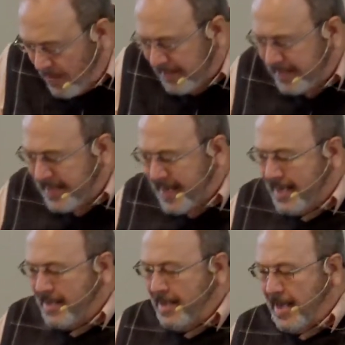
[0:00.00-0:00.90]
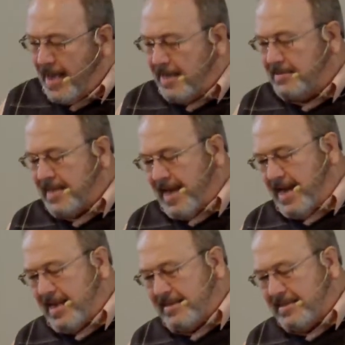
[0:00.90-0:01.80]
one day has
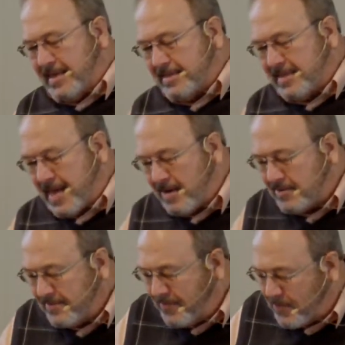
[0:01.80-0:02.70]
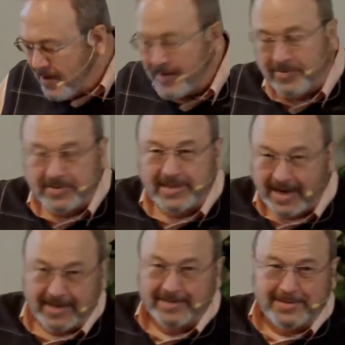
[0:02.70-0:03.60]
86,400
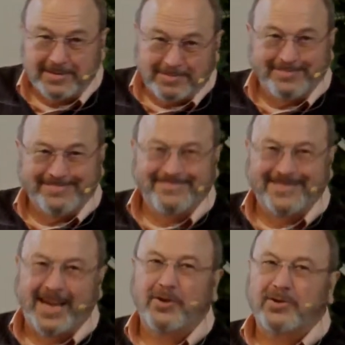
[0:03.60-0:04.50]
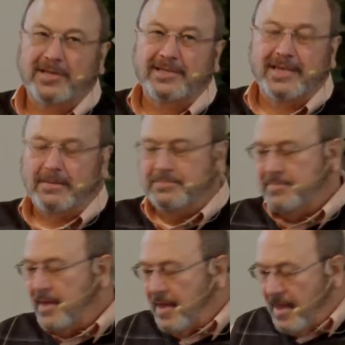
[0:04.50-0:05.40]
seconds. I looked this up.
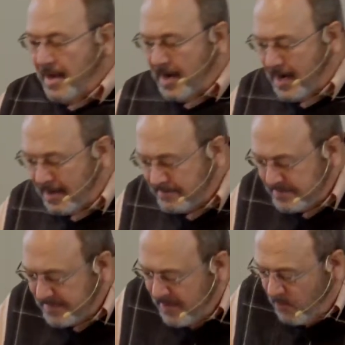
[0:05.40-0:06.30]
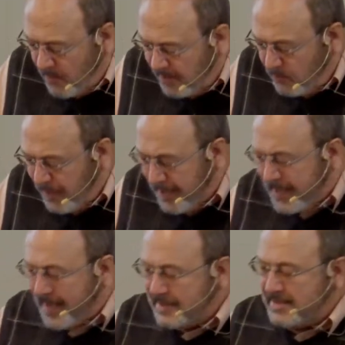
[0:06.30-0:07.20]
Uh, one
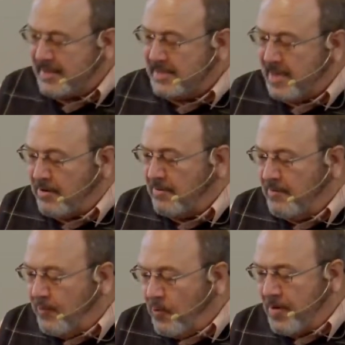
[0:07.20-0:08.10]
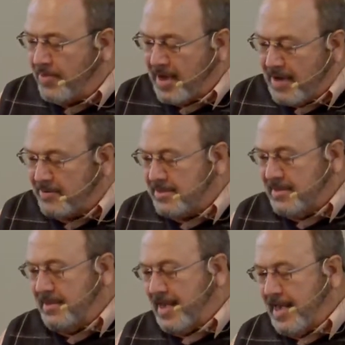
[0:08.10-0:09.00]
week has
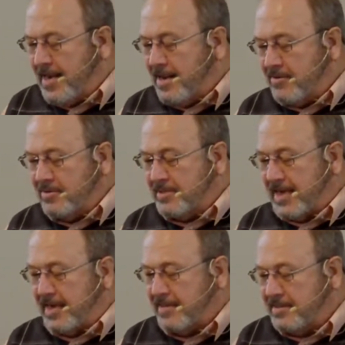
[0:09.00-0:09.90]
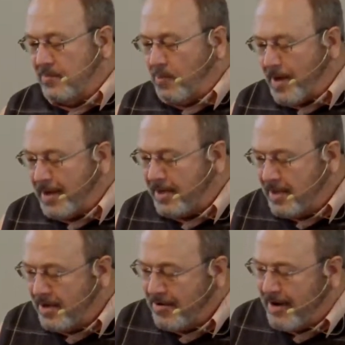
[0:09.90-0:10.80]
604,800 seconds, and one
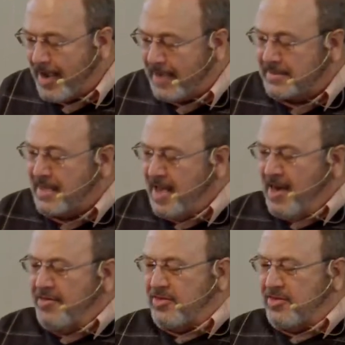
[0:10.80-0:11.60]
year has